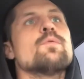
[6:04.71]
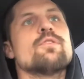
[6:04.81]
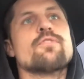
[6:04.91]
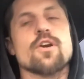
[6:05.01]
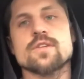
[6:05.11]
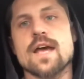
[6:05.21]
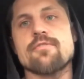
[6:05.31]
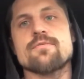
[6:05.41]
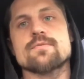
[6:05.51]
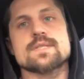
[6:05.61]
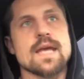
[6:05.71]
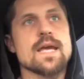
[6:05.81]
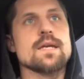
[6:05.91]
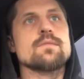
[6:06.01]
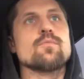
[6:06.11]
We've heard that
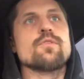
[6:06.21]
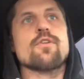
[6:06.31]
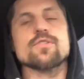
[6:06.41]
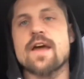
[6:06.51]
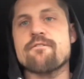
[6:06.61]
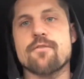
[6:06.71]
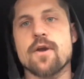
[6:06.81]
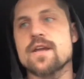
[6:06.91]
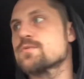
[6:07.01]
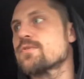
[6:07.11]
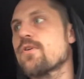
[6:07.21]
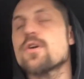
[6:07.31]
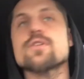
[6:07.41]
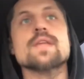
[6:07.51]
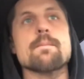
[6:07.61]
saying, we've heard that phrase, we've
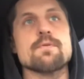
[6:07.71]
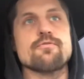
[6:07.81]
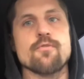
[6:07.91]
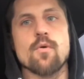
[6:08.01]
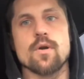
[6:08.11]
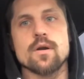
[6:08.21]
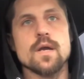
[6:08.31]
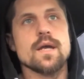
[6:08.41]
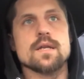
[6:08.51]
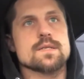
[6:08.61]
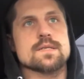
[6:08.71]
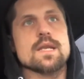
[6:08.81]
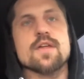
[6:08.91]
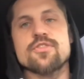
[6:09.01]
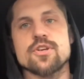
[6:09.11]
heard that before, and it's
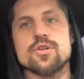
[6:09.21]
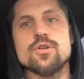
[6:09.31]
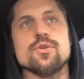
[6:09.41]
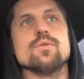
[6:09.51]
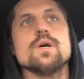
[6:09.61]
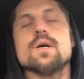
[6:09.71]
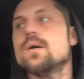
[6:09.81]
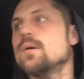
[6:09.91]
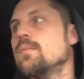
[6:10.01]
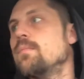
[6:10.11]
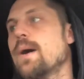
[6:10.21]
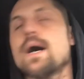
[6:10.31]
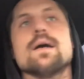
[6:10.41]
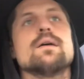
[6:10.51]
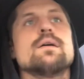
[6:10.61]
nothing new.
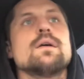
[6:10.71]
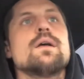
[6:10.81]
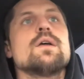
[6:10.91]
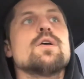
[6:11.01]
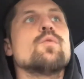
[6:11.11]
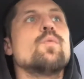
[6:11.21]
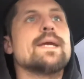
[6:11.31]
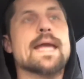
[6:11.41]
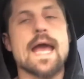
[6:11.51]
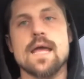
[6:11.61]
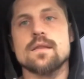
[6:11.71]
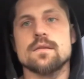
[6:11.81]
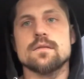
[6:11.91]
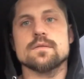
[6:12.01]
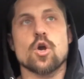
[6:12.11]
But we can't
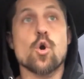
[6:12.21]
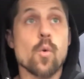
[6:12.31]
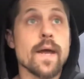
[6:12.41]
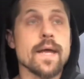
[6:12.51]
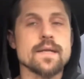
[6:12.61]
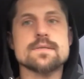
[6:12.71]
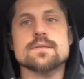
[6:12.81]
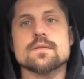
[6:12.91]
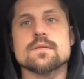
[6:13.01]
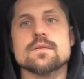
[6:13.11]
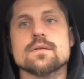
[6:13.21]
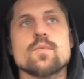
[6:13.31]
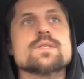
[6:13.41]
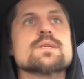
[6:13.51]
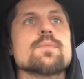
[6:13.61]
quit
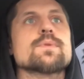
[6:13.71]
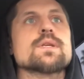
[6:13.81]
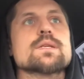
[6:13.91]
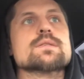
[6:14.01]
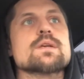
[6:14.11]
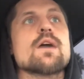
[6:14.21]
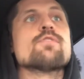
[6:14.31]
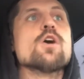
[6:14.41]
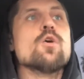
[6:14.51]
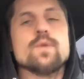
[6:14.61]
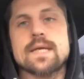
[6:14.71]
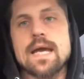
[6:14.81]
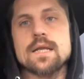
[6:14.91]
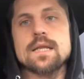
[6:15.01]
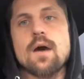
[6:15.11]
when something is tough. We
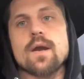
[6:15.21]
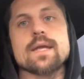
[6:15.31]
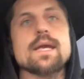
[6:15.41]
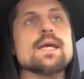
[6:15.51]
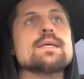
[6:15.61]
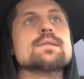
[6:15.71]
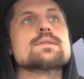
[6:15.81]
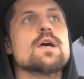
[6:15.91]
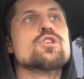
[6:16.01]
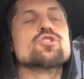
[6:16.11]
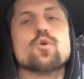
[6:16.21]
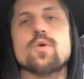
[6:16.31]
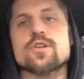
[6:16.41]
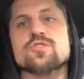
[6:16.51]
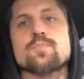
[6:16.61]
can't allow our kids to
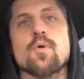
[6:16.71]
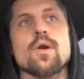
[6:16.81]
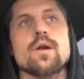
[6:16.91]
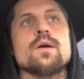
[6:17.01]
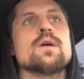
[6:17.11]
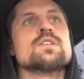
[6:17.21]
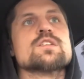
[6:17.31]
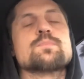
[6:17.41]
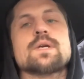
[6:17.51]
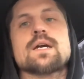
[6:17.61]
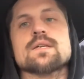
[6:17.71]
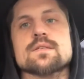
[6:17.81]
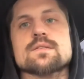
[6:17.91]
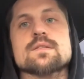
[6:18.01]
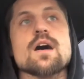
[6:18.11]
quit a sport just because
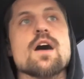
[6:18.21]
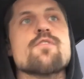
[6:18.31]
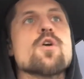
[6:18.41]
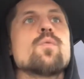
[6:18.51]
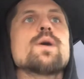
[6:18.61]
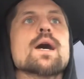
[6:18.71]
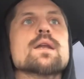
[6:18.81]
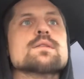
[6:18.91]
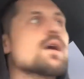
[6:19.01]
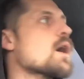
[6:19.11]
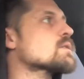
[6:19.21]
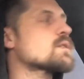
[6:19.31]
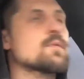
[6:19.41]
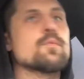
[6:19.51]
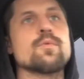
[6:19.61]
it's tough. We got to talk
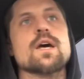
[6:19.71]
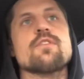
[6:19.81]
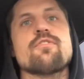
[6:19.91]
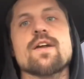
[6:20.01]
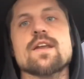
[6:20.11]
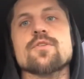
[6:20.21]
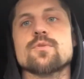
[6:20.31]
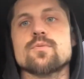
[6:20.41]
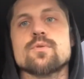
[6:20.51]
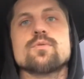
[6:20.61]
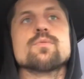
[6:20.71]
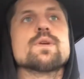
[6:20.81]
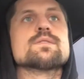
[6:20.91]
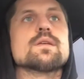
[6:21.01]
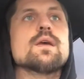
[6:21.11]
to them, and we got to find out the root
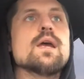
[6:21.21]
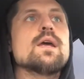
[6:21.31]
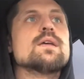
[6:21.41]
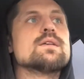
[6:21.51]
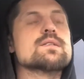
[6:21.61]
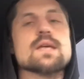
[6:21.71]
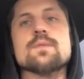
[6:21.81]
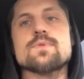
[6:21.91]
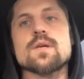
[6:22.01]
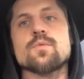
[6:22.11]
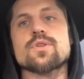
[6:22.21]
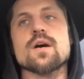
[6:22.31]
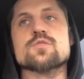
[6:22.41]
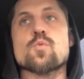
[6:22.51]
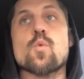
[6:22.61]
reason. And the same thing with us.